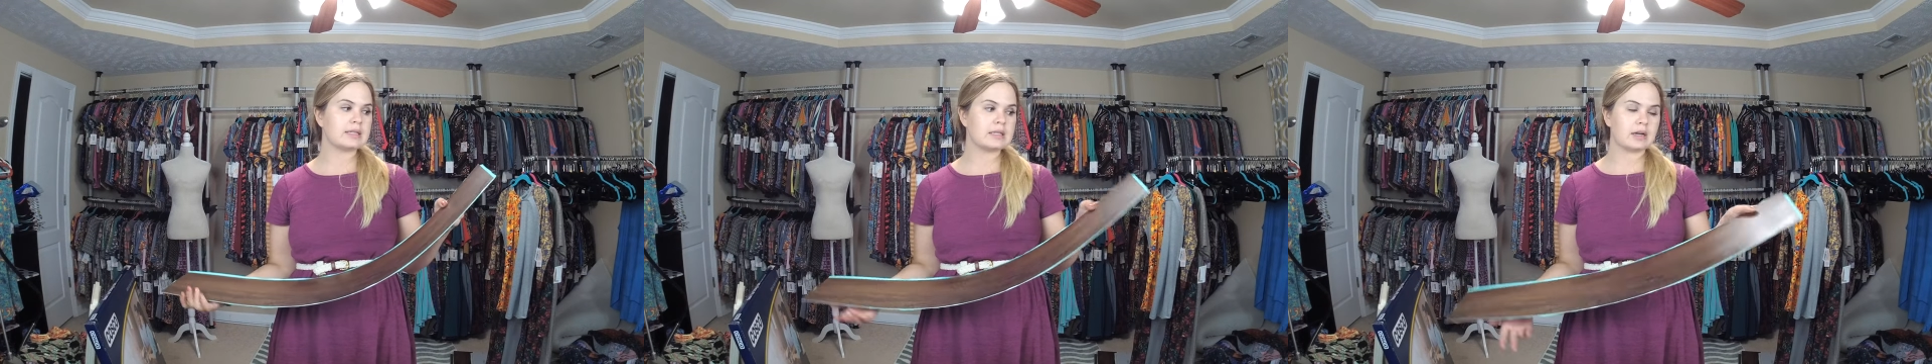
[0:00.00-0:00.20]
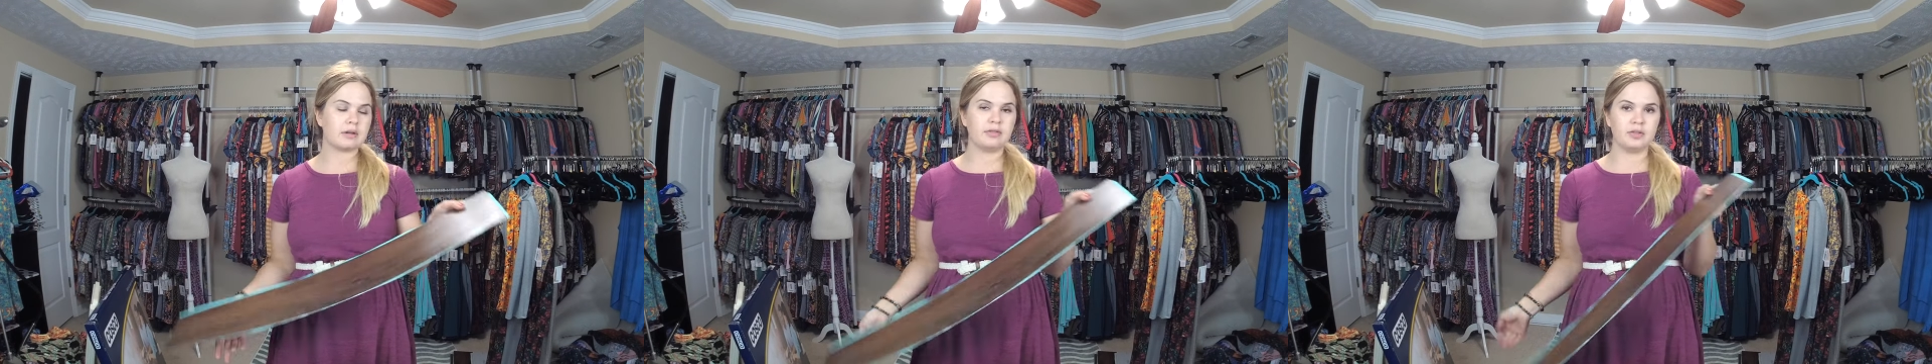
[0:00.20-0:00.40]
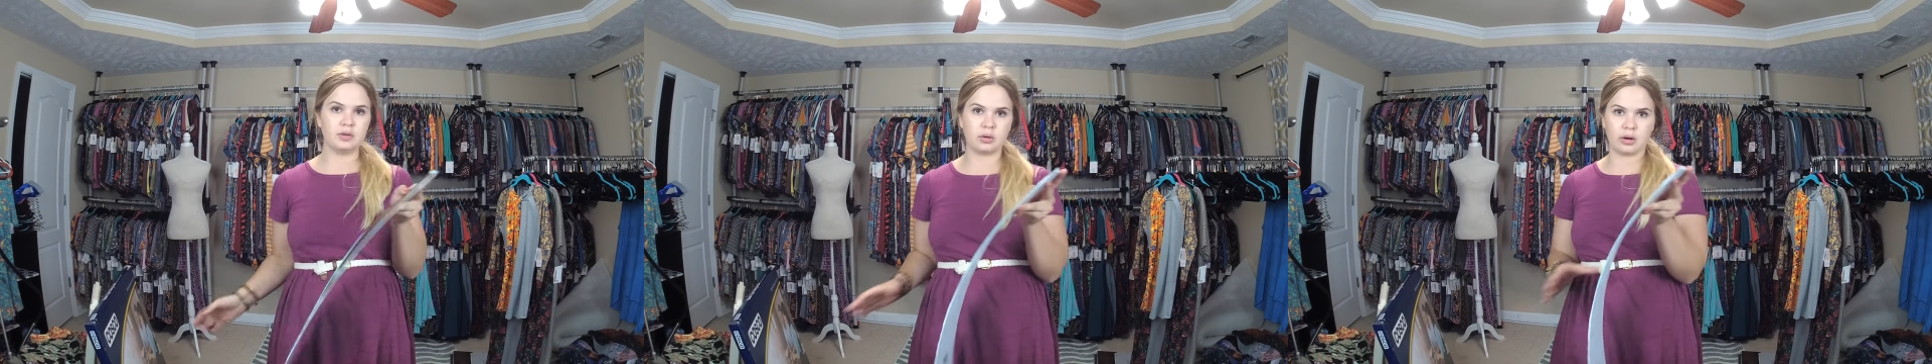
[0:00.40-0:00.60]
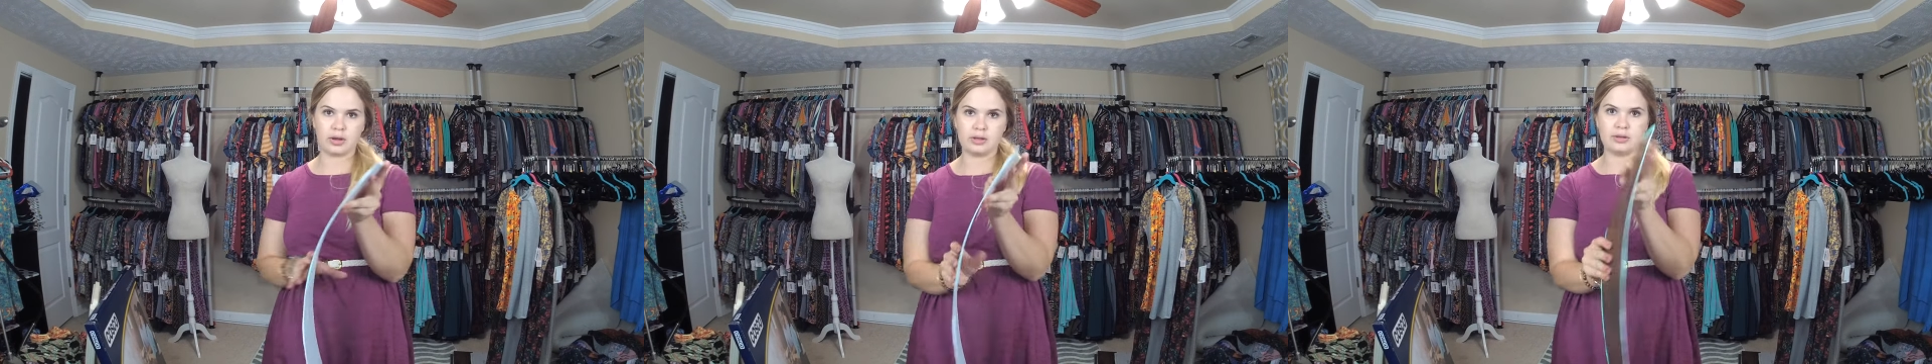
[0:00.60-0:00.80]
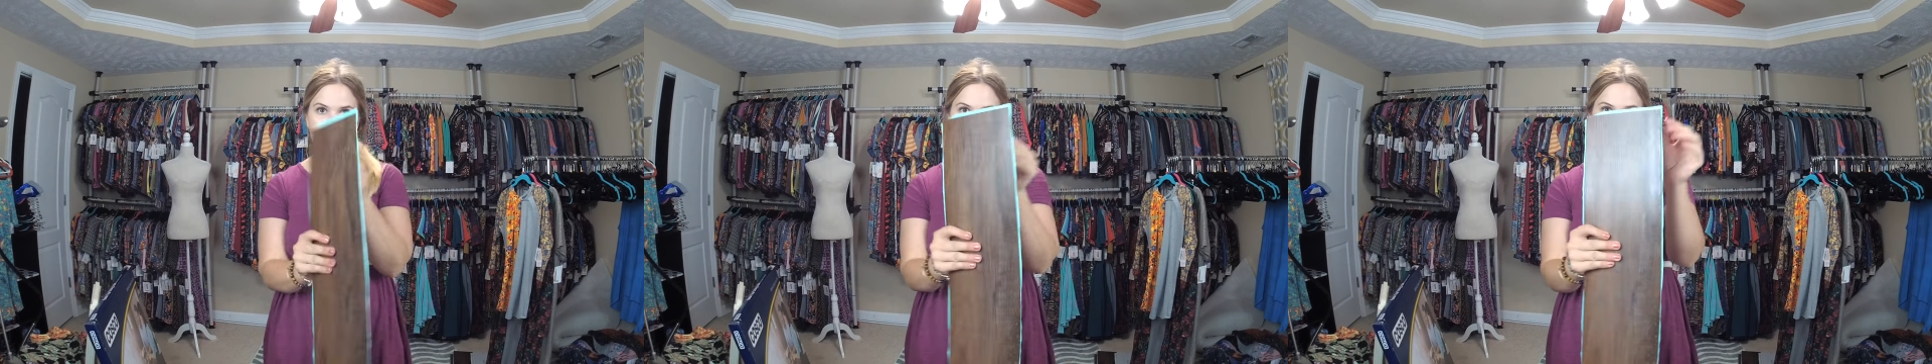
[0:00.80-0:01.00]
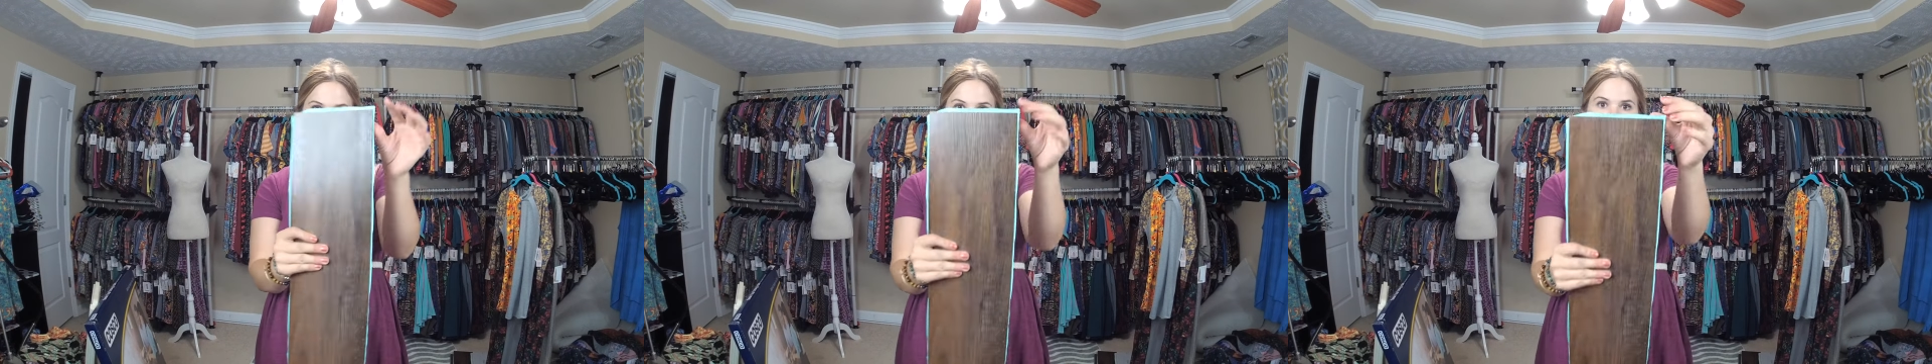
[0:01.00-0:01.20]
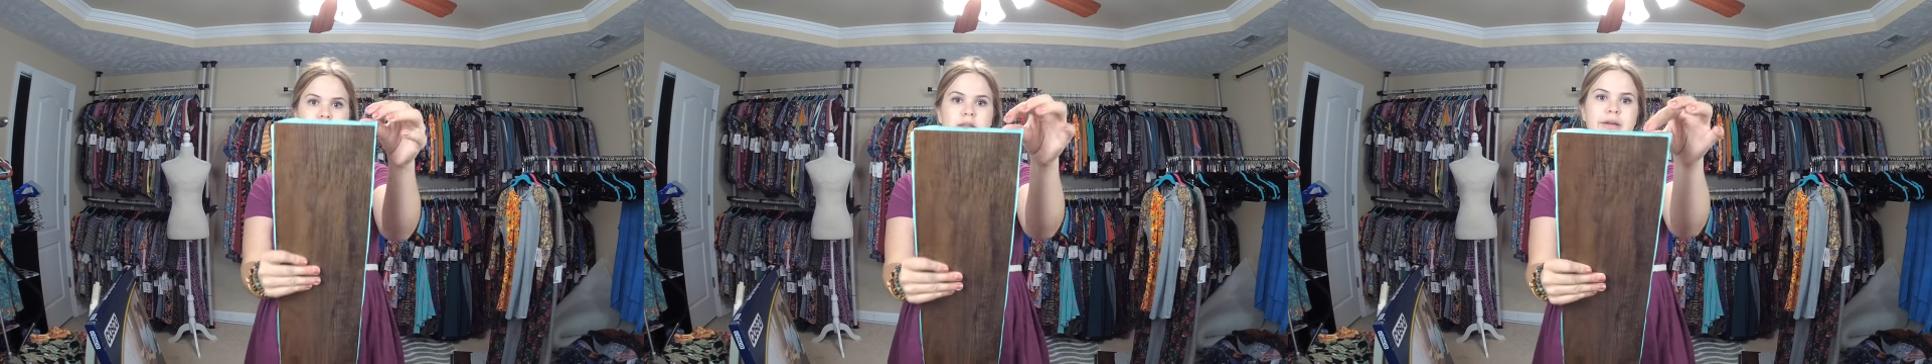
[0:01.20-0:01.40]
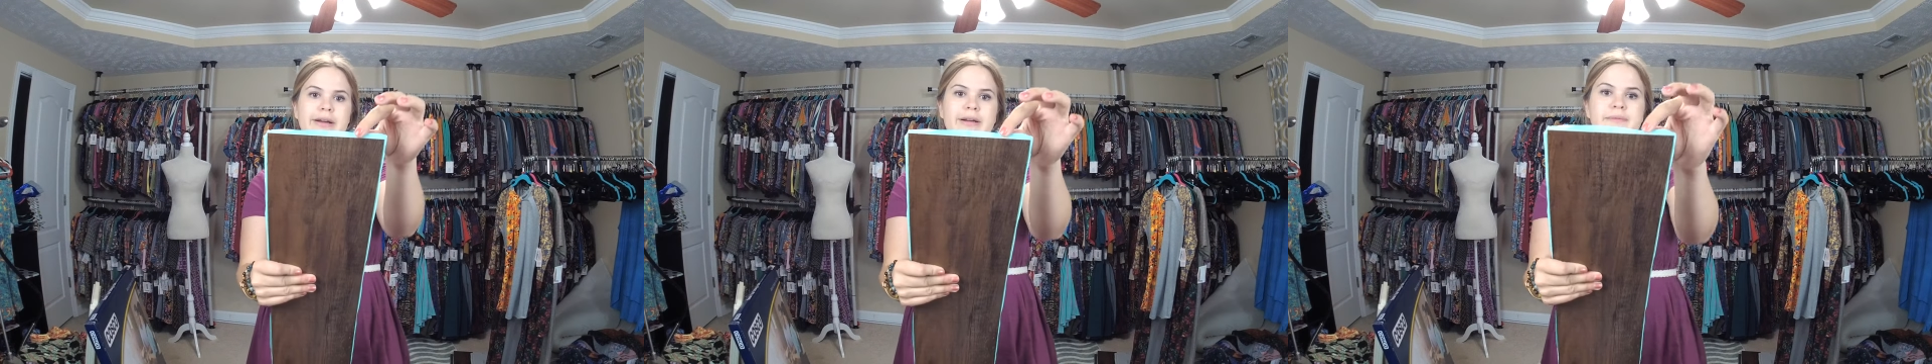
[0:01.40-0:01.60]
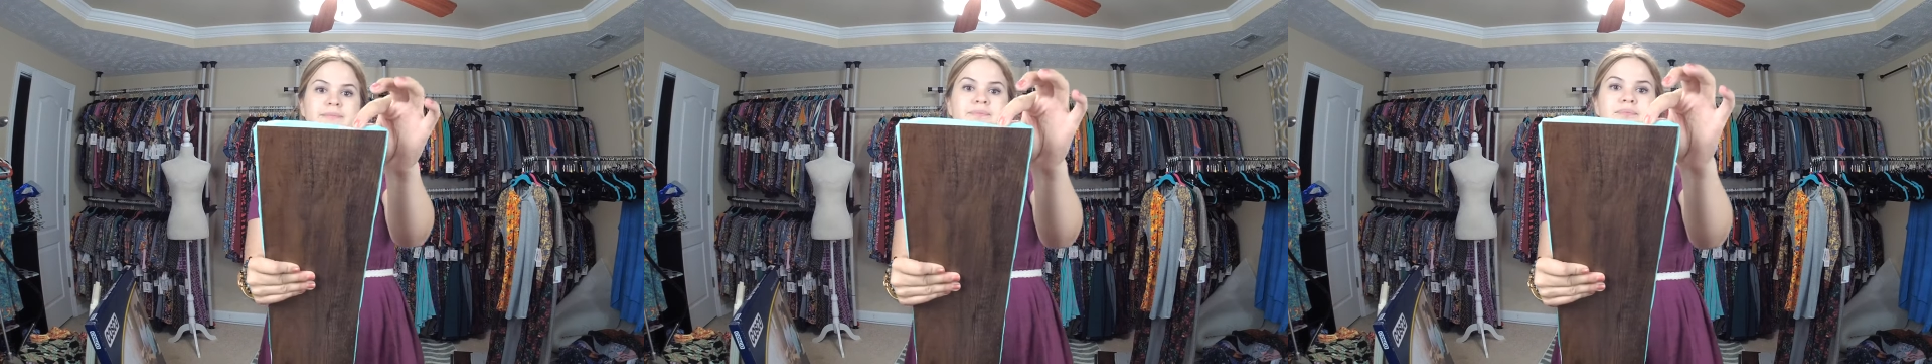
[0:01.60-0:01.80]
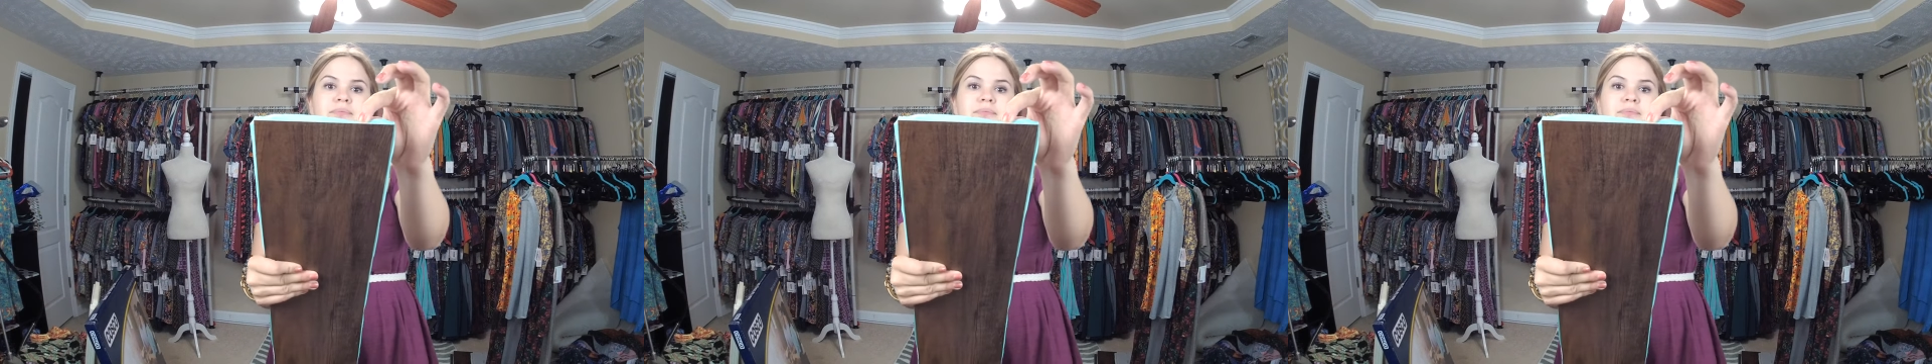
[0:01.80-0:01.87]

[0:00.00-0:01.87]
stick flooring. You can see right there.